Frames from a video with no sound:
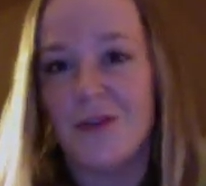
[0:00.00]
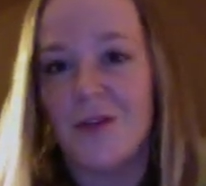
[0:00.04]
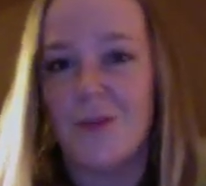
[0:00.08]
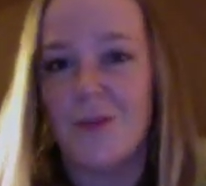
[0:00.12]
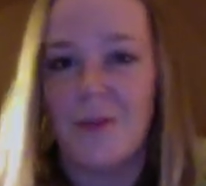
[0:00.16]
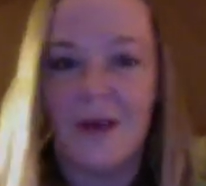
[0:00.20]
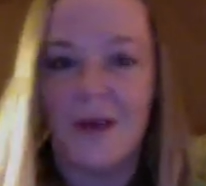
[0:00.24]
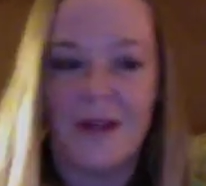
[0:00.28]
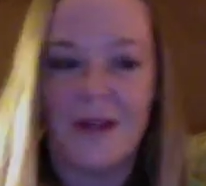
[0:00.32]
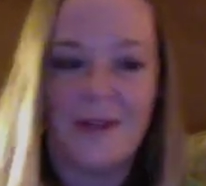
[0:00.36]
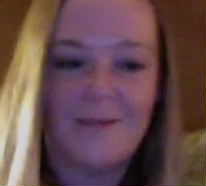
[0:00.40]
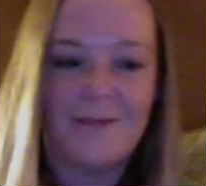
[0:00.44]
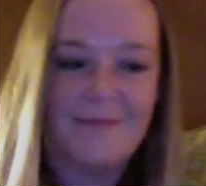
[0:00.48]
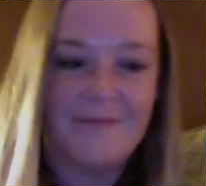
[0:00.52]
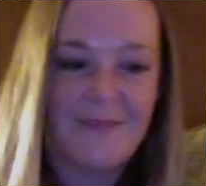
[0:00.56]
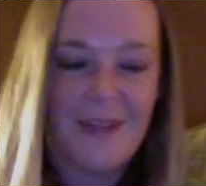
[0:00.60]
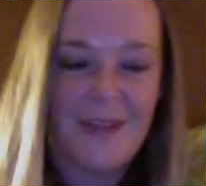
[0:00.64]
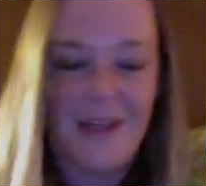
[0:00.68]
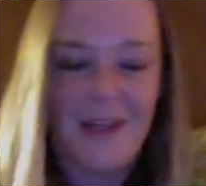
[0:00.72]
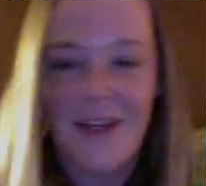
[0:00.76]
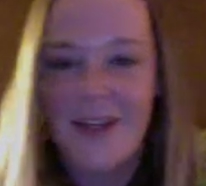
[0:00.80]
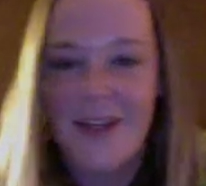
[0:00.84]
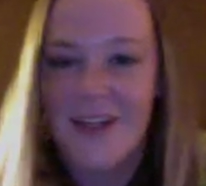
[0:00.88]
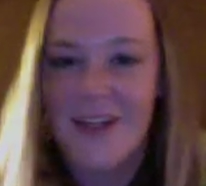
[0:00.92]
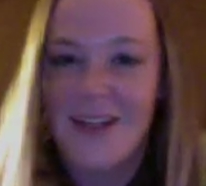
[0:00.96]
But
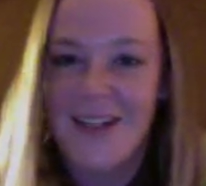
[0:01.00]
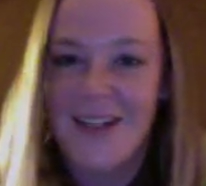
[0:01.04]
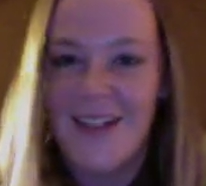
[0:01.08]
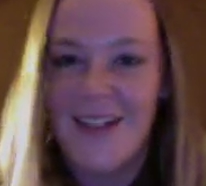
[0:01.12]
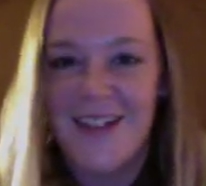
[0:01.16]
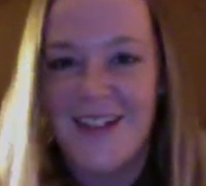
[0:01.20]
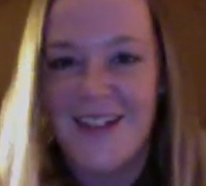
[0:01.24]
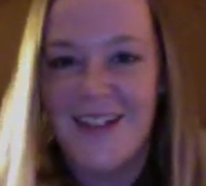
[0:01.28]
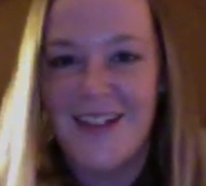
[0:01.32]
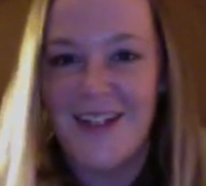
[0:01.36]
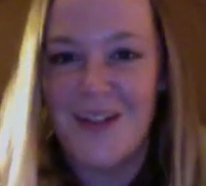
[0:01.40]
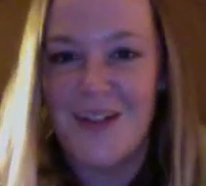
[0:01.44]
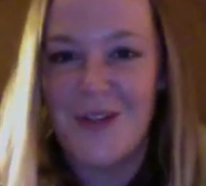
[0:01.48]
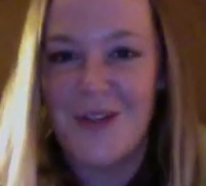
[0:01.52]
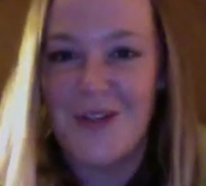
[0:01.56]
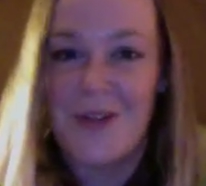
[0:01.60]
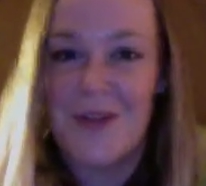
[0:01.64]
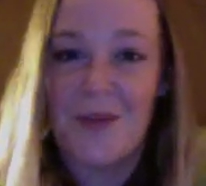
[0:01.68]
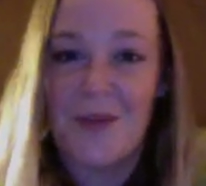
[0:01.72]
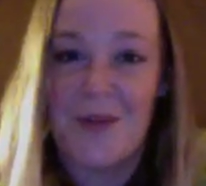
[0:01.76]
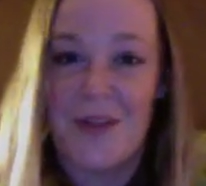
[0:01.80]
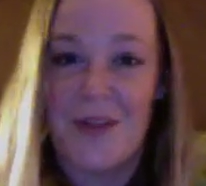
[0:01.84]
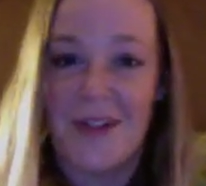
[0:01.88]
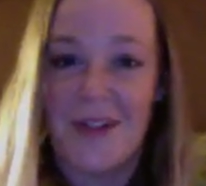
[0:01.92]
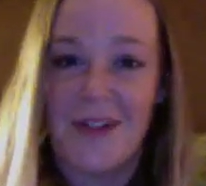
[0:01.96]

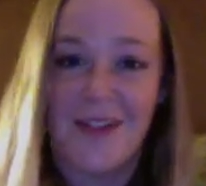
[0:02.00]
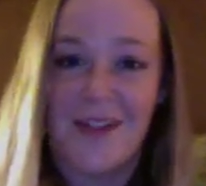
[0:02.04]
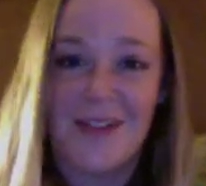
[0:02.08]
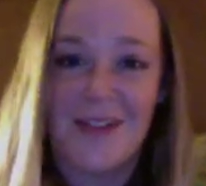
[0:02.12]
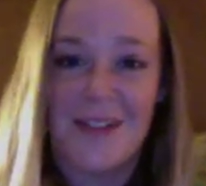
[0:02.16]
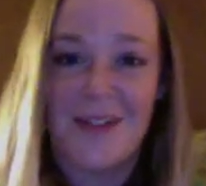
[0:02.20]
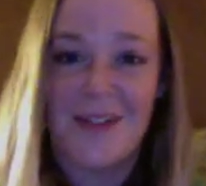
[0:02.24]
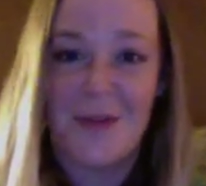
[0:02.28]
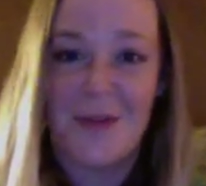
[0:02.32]
the